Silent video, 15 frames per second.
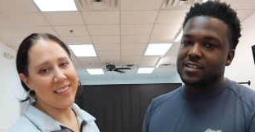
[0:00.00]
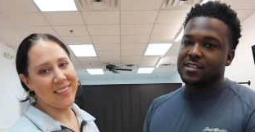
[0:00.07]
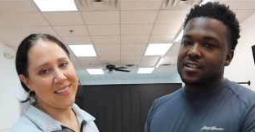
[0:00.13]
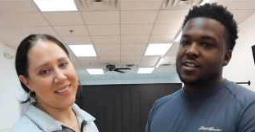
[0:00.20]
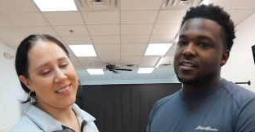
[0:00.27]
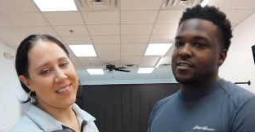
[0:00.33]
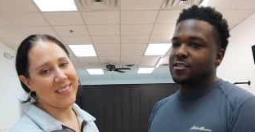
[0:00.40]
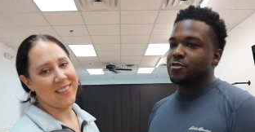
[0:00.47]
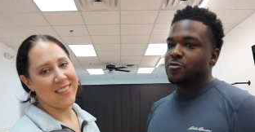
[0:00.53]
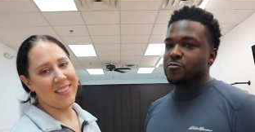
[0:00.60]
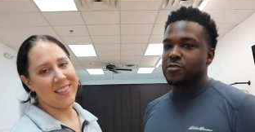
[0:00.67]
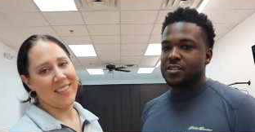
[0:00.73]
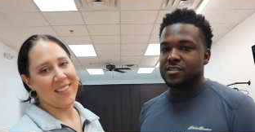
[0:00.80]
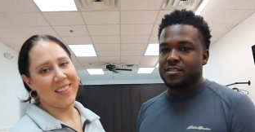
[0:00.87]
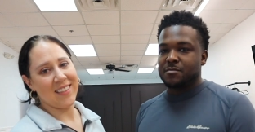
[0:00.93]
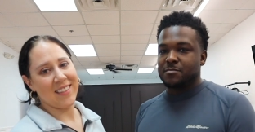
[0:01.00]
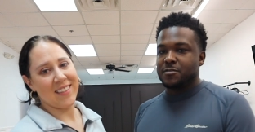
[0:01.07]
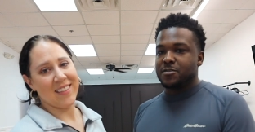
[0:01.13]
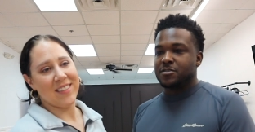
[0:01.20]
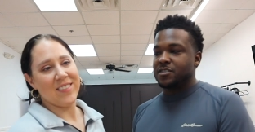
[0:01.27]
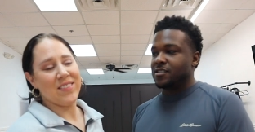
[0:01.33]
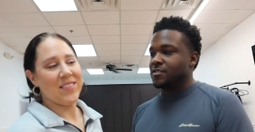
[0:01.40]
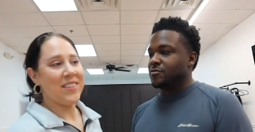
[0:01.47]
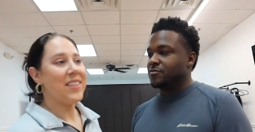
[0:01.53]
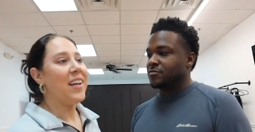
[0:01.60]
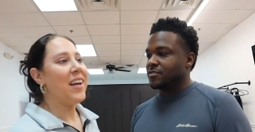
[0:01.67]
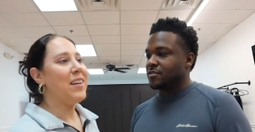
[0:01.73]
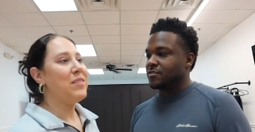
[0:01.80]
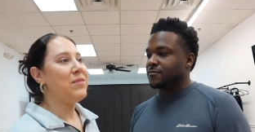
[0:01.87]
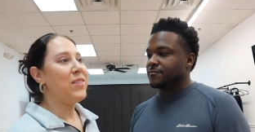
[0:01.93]
Speaker 1: it's going to do what it's supposed to do
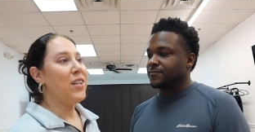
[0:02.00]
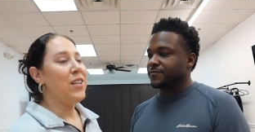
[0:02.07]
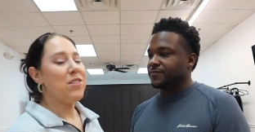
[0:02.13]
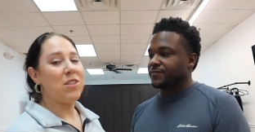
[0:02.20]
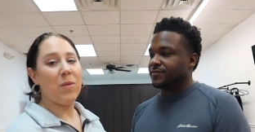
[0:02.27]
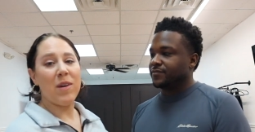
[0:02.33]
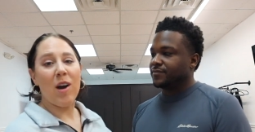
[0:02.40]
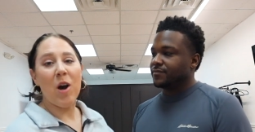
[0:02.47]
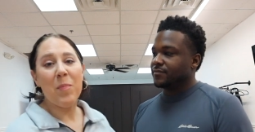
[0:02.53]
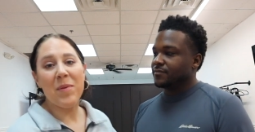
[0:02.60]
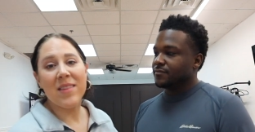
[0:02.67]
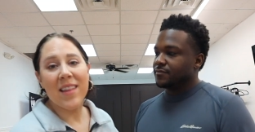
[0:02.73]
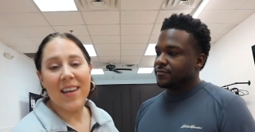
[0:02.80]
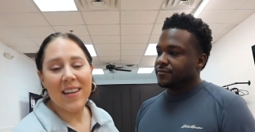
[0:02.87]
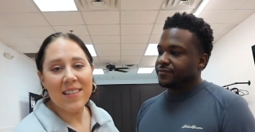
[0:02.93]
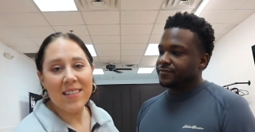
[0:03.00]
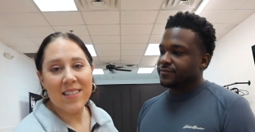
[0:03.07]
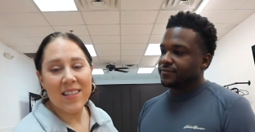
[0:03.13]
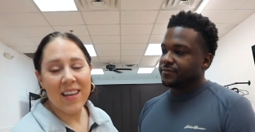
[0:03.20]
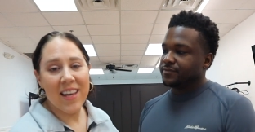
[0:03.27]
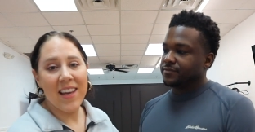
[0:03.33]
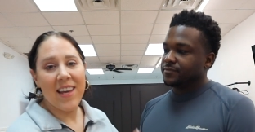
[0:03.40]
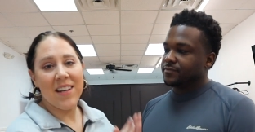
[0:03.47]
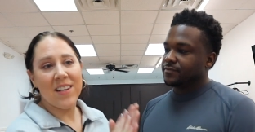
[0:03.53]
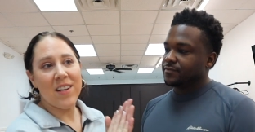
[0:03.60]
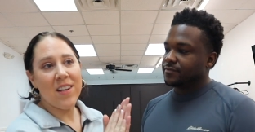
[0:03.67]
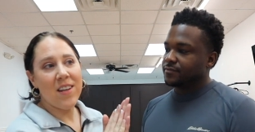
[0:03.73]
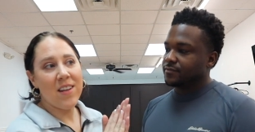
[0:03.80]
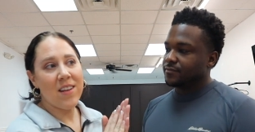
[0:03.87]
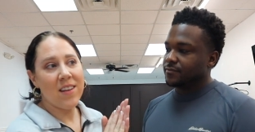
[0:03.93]
yeah
Speaker 2: so, so we open this in